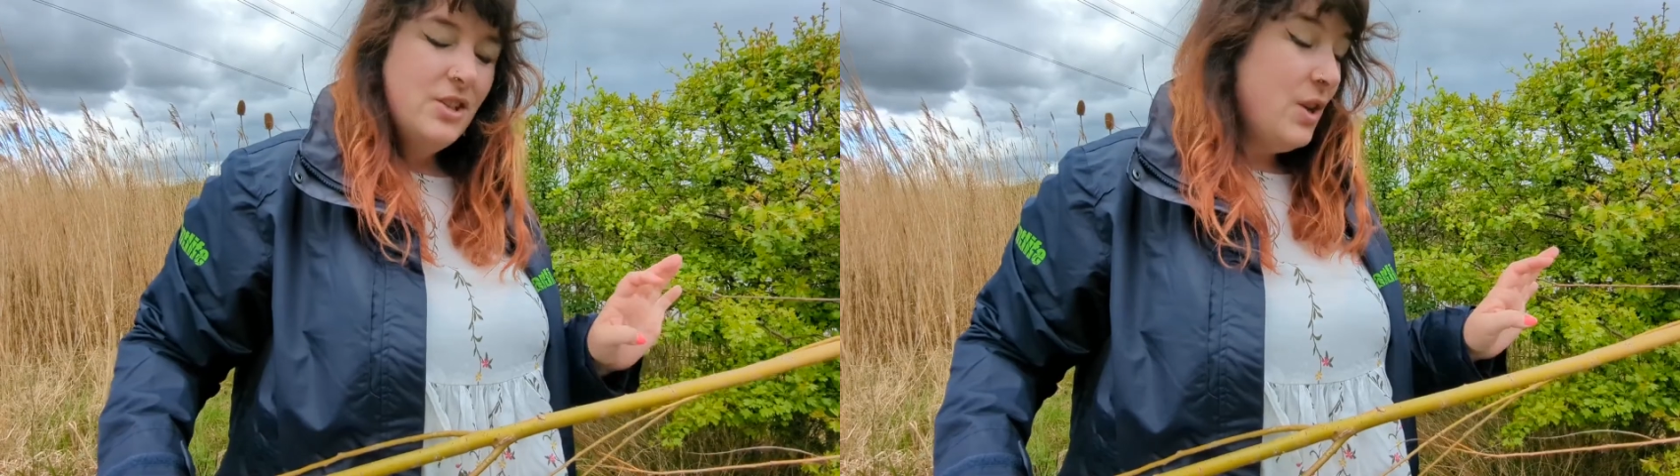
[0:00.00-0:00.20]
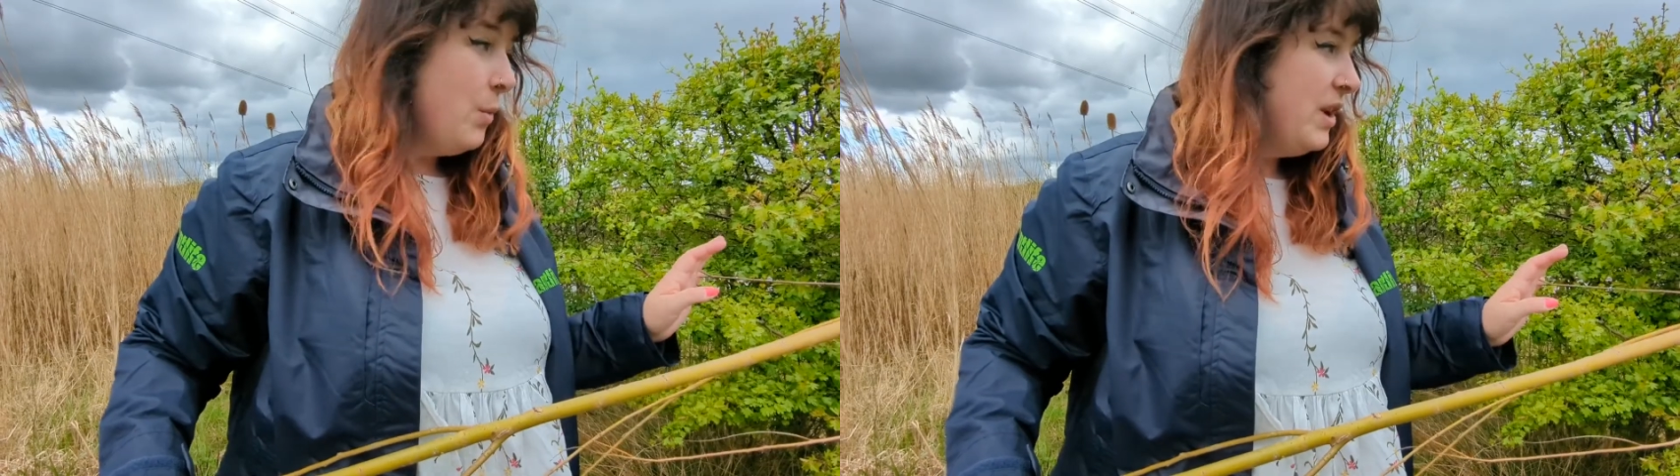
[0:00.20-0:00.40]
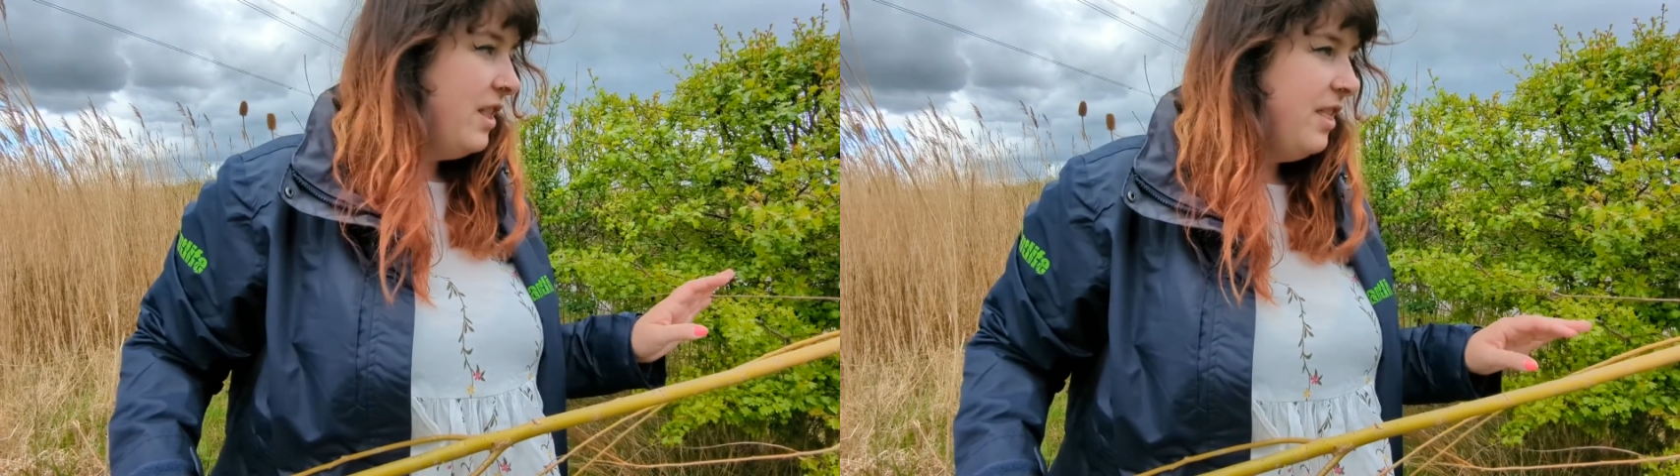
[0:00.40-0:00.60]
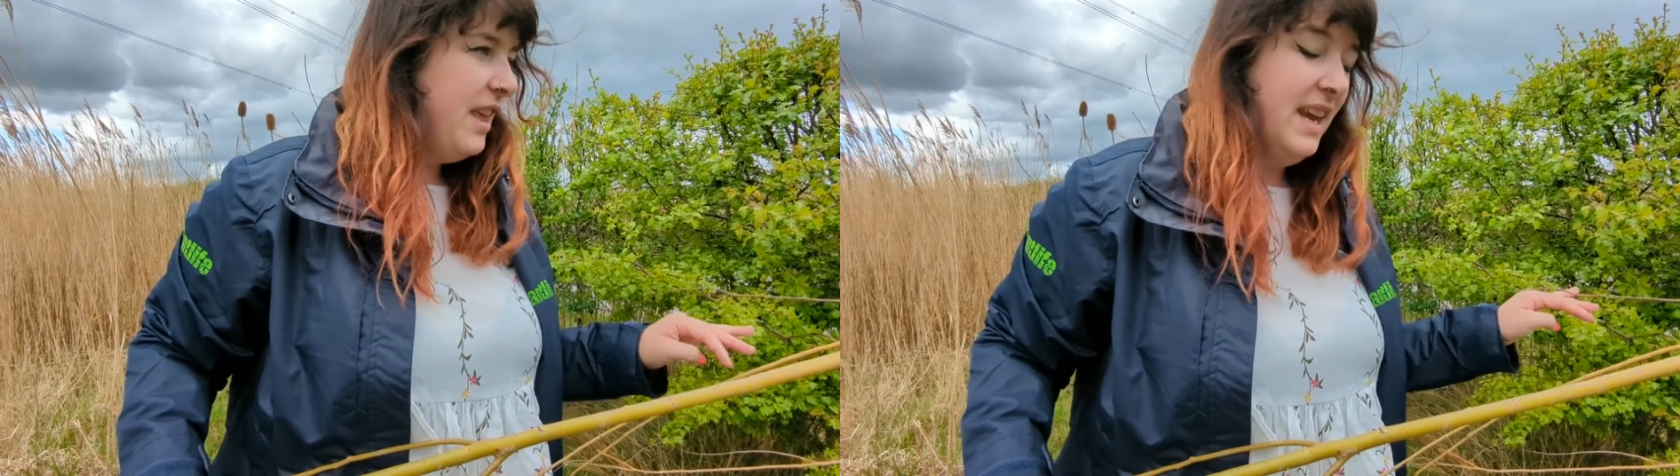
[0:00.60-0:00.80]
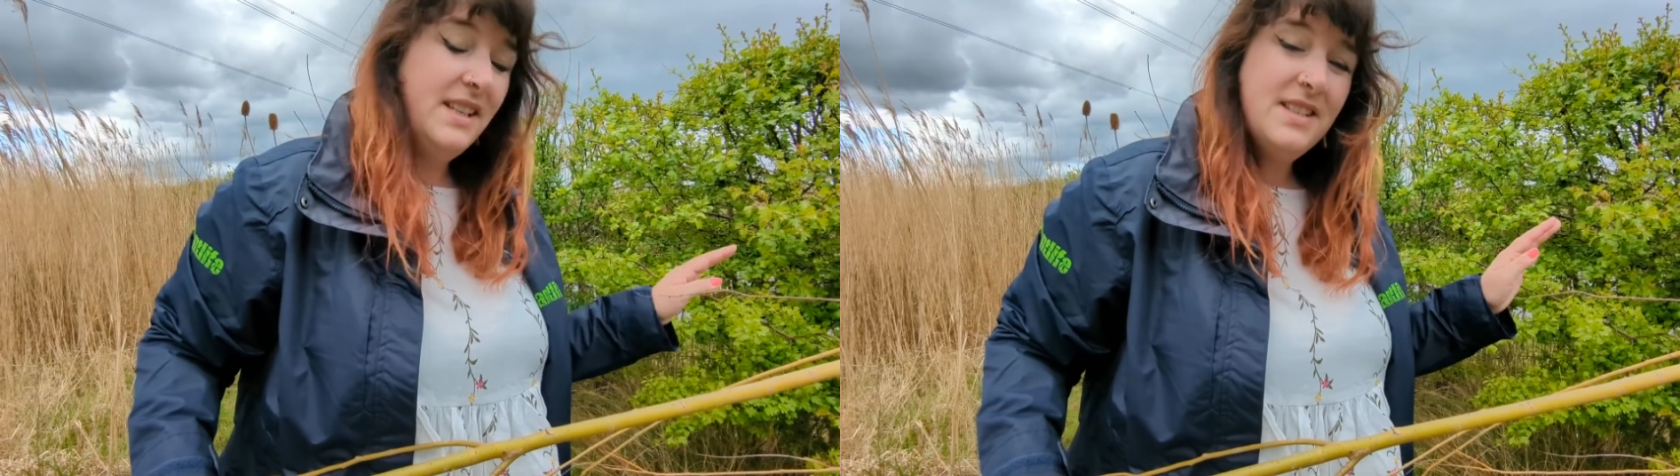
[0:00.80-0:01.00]
So one of the
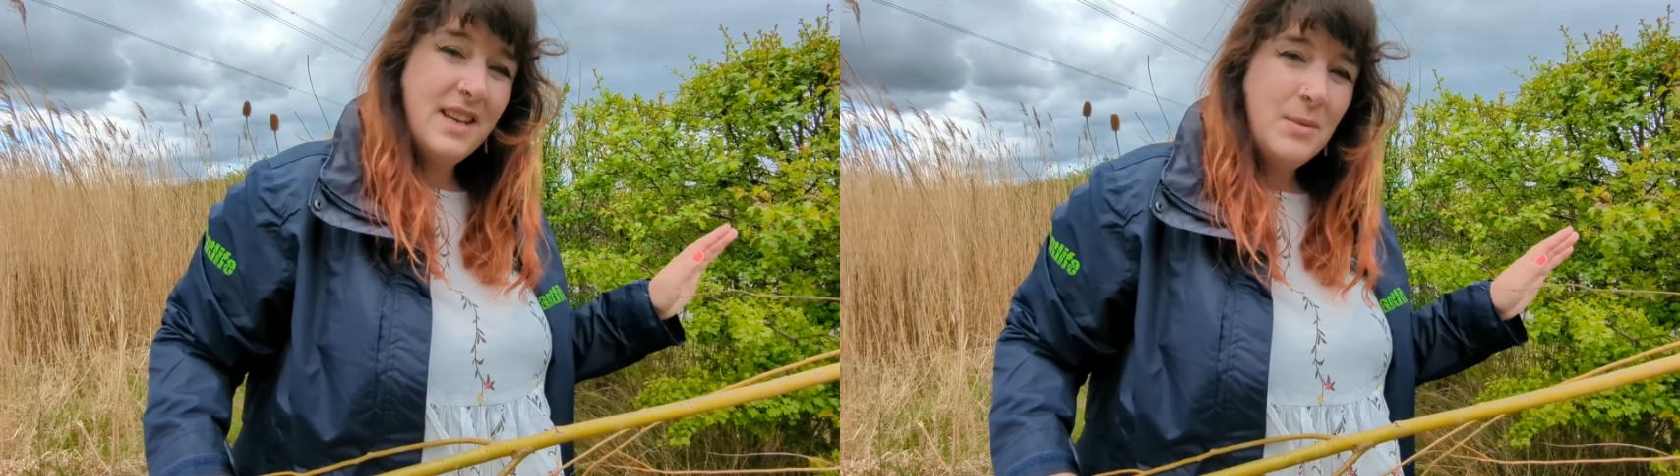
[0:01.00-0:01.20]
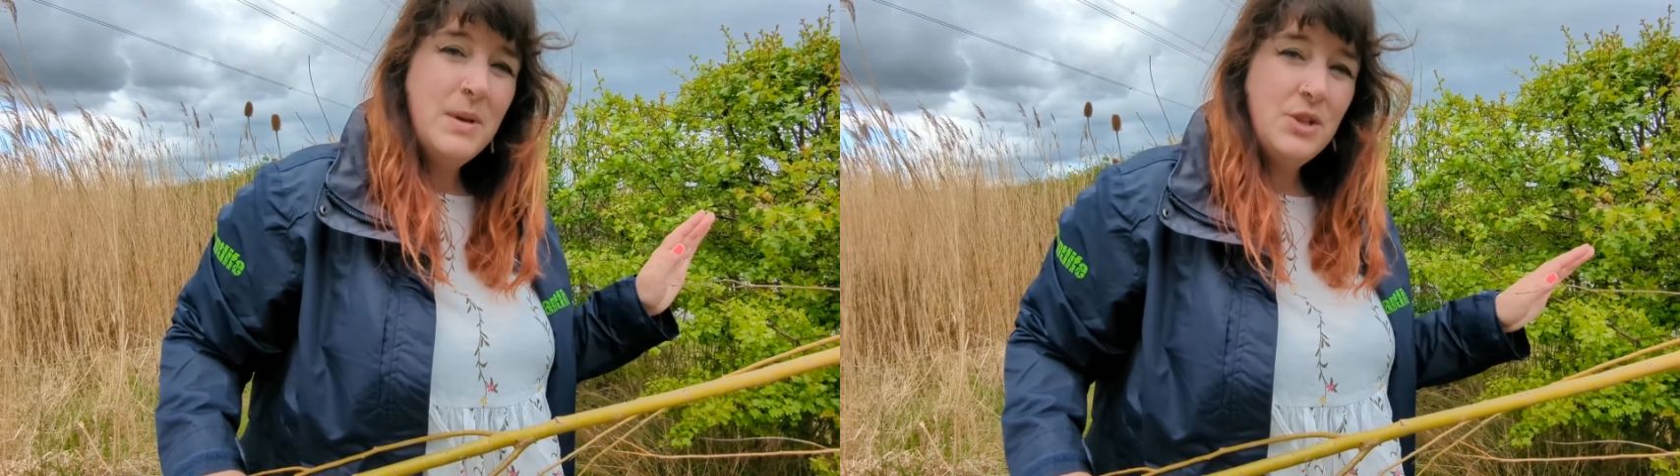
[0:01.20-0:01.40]
things that can be